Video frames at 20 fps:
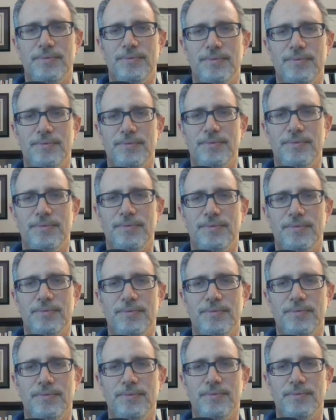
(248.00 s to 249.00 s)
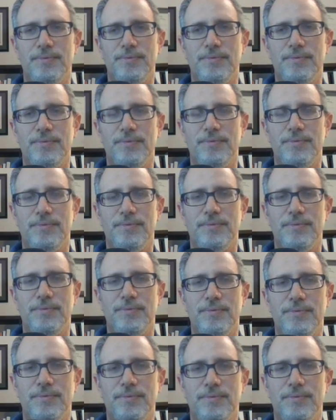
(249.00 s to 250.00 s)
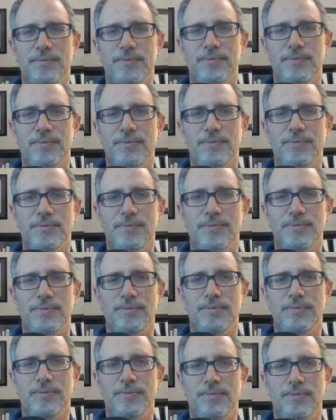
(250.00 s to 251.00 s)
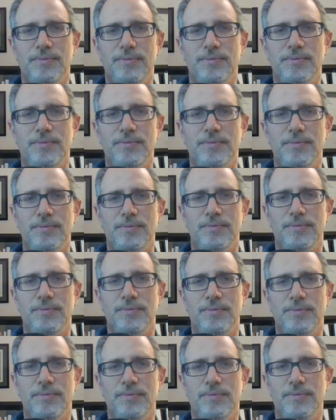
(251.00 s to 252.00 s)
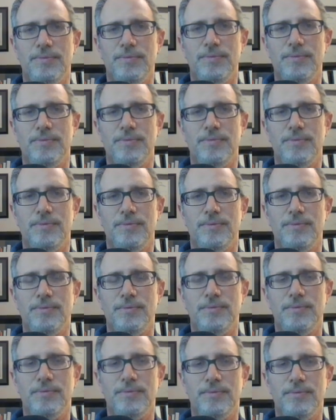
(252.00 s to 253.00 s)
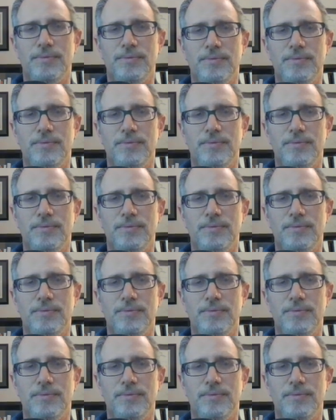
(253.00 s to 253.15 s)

This person isn't speaking.